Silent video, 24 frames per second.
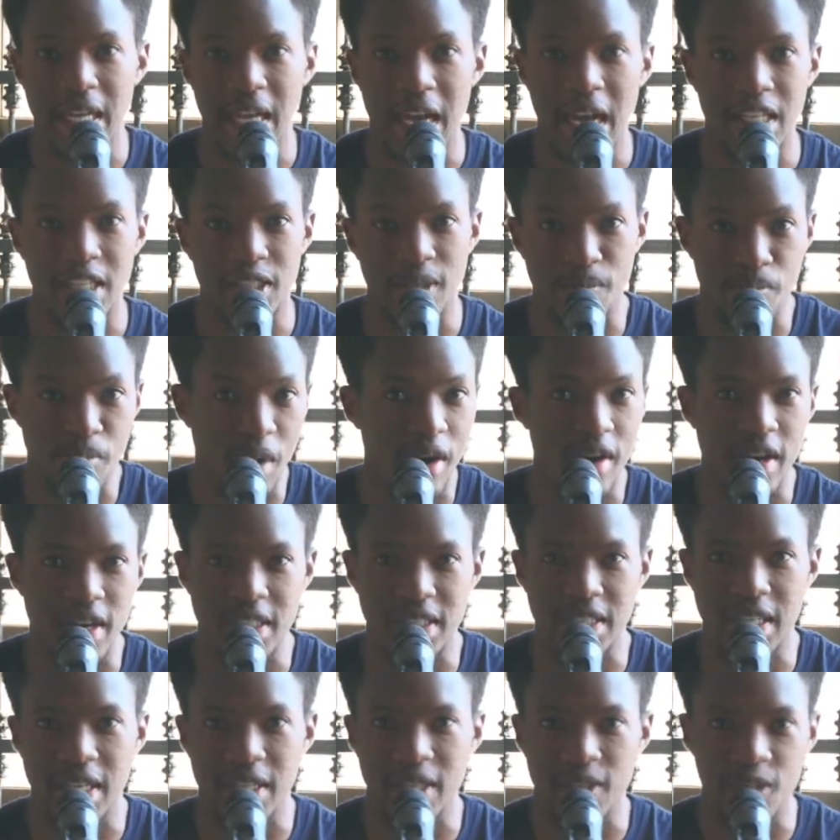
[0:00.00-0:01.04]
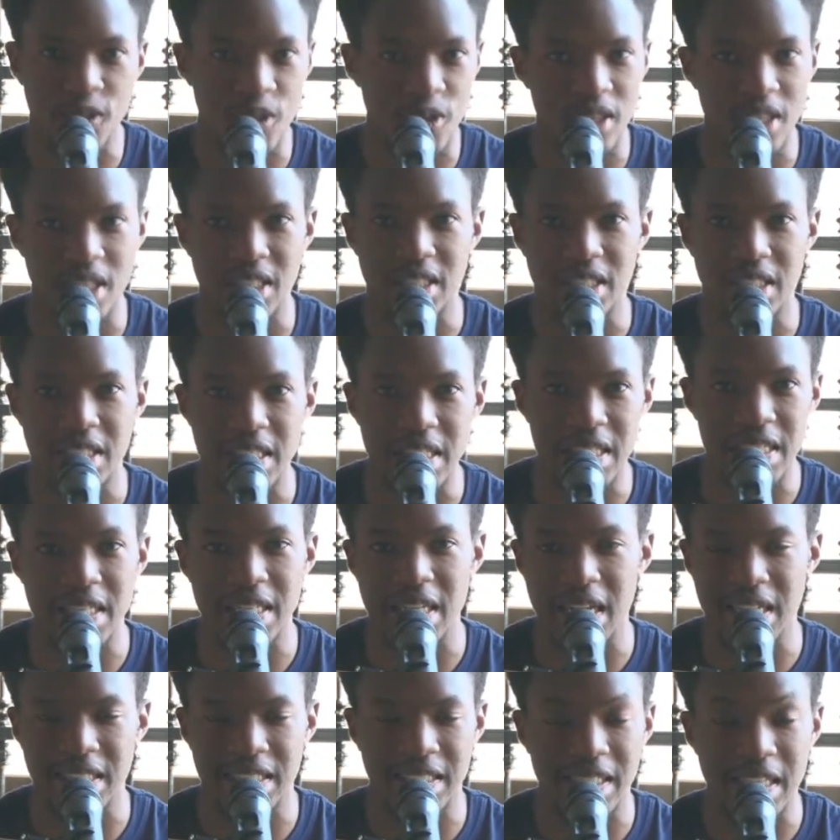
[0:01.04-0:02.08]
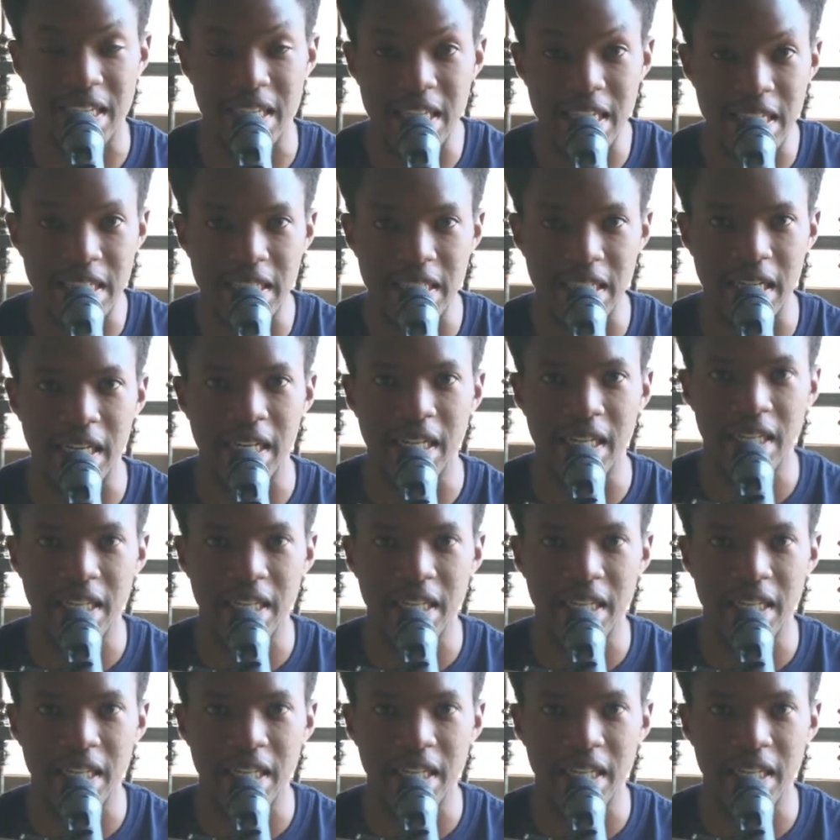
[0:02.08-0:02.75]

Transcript: as a parasite. You know, they see it as the eater.